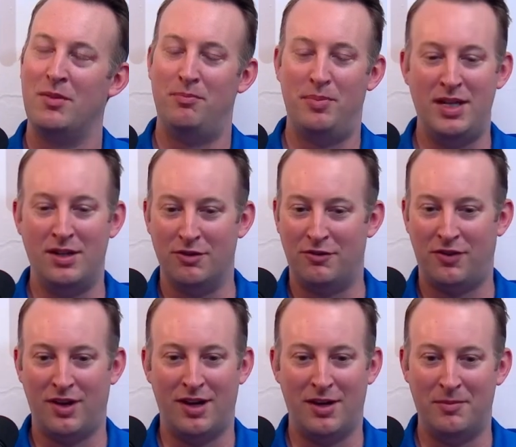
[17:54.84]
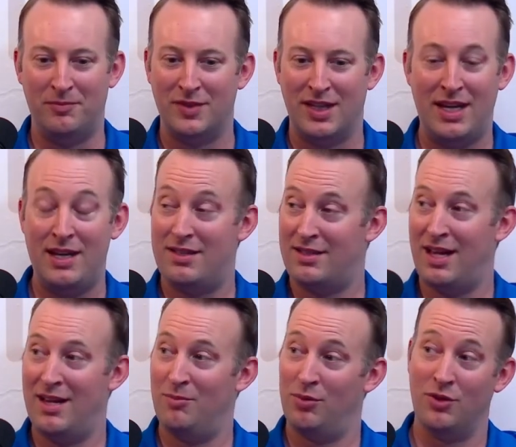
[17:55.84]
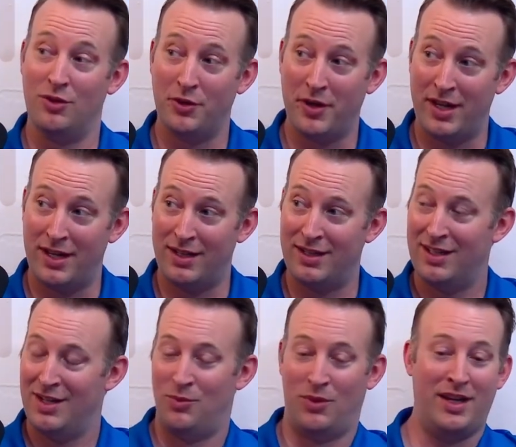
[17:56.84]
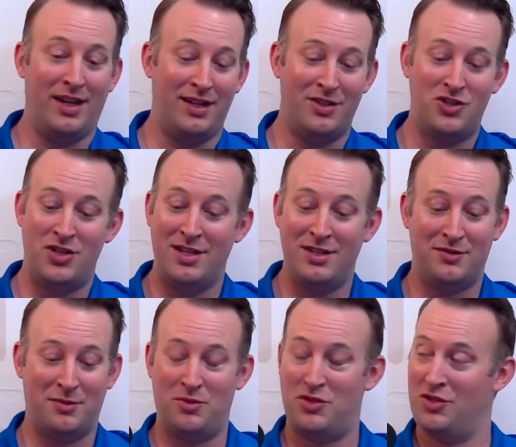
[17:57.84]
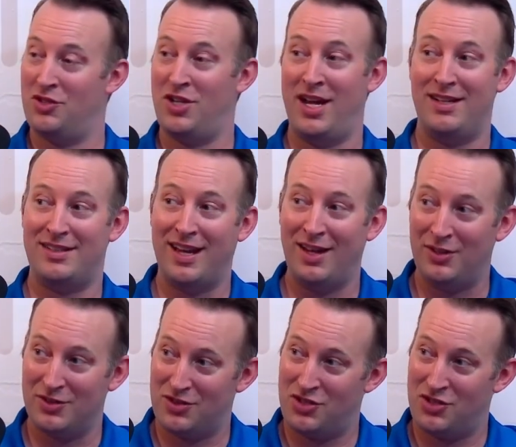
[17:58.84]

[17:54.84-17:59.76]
beer from East End Brewing. We're getting cheese from Chantel's